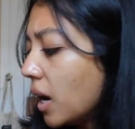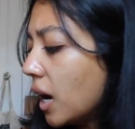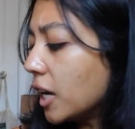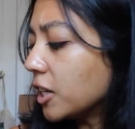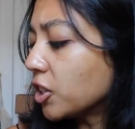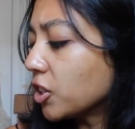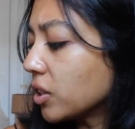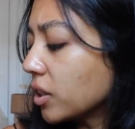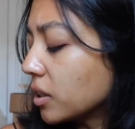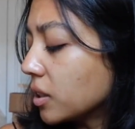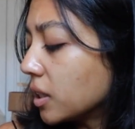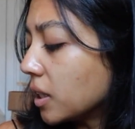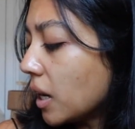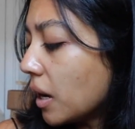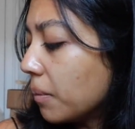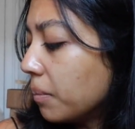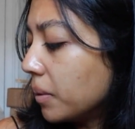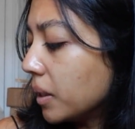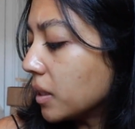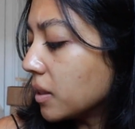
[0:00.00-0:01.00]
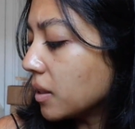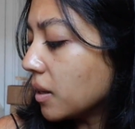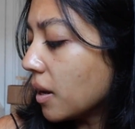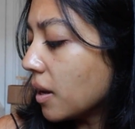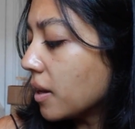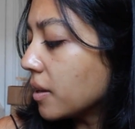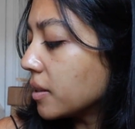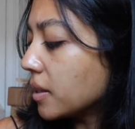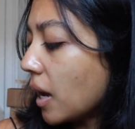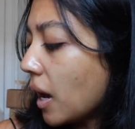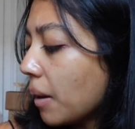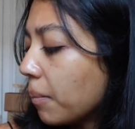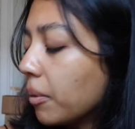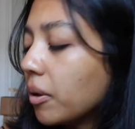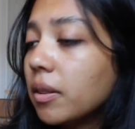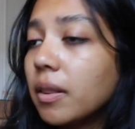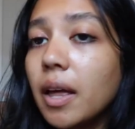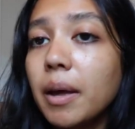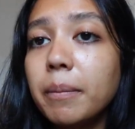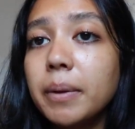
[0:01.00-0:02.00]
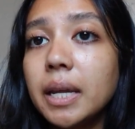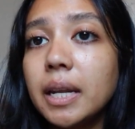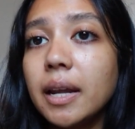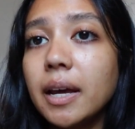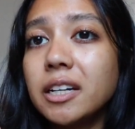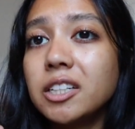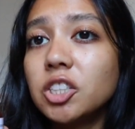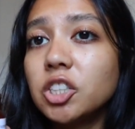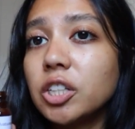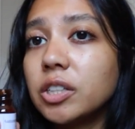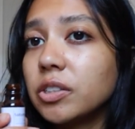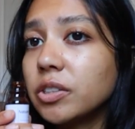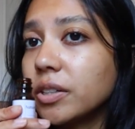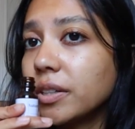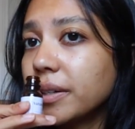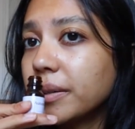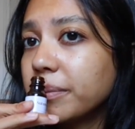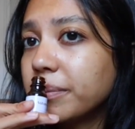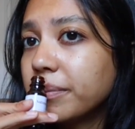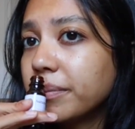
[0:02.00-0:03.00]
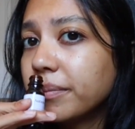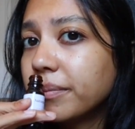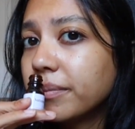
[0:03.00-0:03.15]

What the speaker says: I just looked it up. It says apple, lemon, and ginger